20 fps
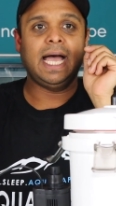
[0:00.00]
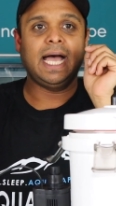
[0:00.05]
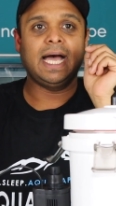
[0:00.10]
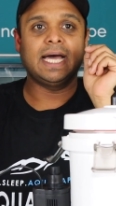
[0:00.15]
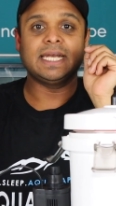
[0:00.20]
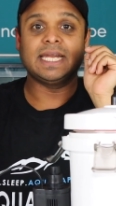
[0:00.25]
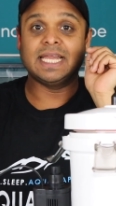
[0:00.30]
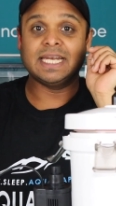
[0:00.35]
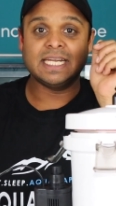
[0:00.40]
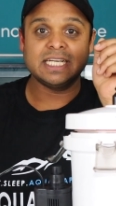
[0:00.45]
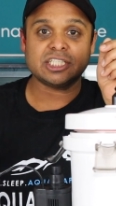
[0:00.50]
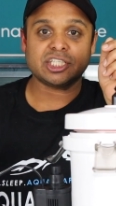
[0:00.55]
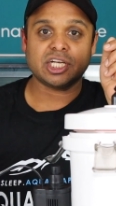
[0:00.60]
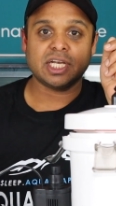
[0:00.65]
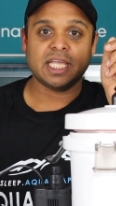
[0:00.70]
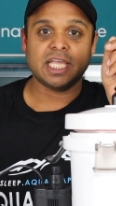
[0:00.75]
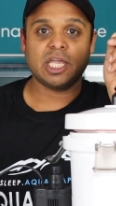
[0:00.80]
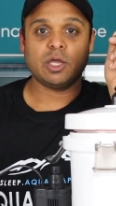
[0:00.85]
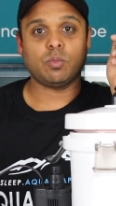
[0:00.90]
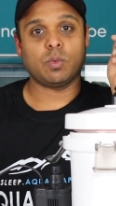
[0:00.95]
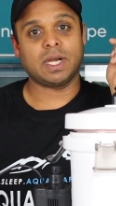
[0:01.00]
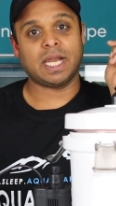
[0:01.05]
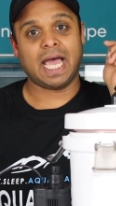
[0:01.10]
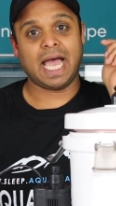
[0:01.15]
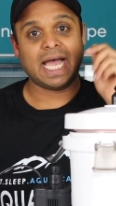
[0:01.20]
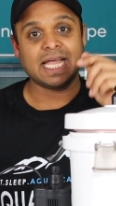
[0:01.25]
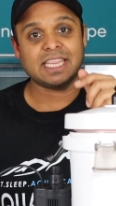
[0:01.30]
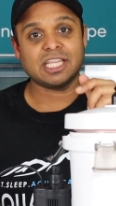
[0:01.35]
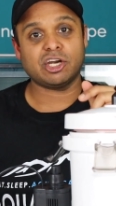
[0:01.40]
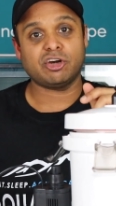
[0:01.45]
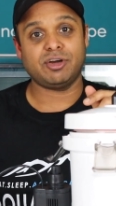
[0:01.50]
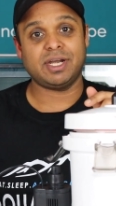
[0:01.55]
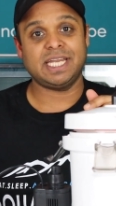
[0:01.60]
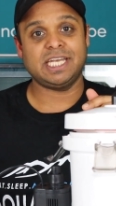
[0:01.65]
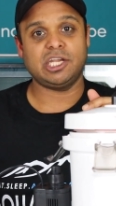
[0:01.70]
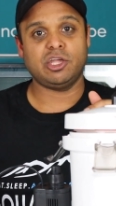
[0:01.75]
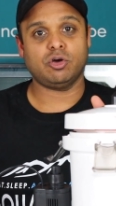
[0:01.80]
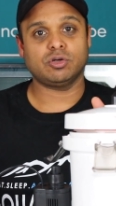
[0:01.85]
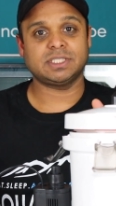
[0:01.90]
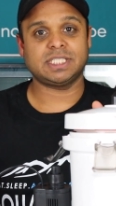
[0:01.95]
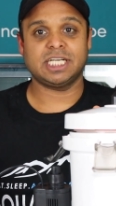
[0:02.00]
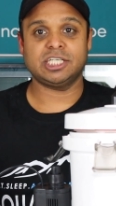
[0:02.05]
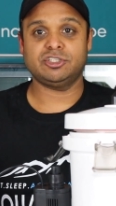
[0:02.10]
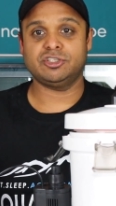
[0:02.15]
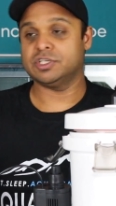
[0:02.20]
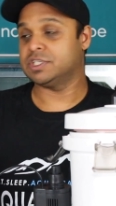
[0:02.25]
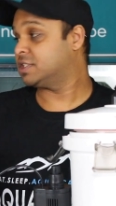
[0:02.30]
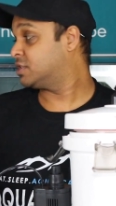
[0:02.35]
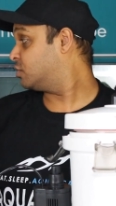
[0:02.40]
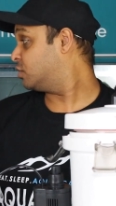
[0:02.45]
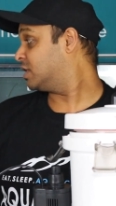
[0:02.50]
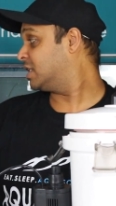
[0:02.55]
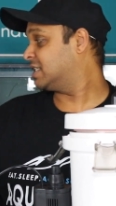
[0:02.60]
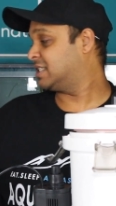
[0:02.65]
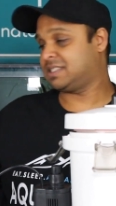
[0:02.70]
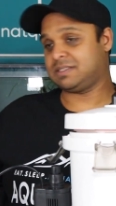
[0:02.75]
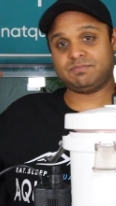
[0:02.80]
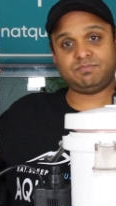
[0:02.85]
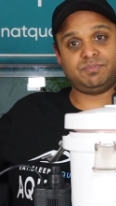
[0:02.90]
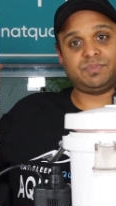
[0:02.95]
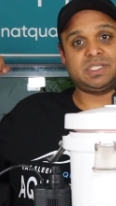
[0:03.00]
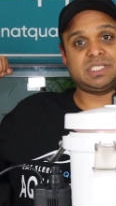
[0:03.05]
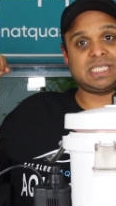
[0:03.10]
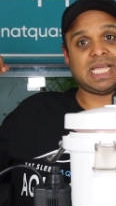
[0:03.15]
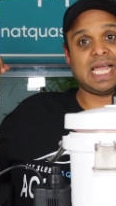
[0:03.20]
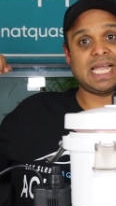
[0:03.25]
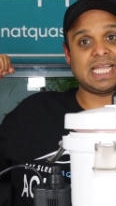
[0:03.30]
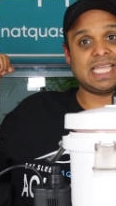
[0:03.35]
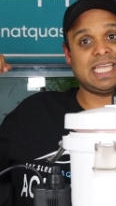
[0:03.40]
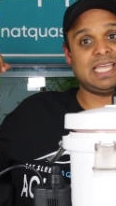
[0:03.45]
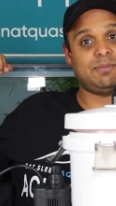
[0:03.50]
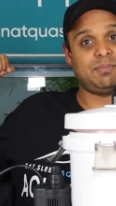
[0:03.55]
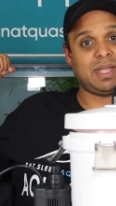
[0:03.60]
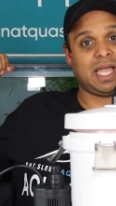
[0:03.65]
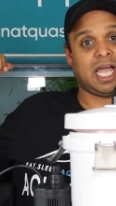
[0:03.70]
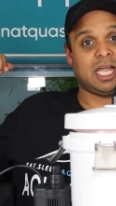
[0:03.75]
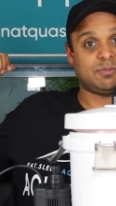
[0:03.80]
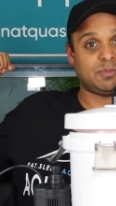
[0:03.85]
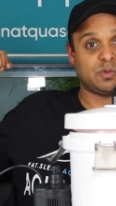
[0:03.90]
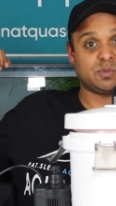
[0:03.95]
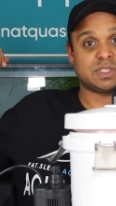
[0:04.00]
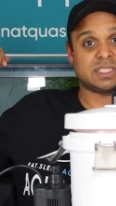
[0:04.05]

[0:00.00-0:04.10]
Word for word: And initially, when I add the green neon tetras to this tank here behind me,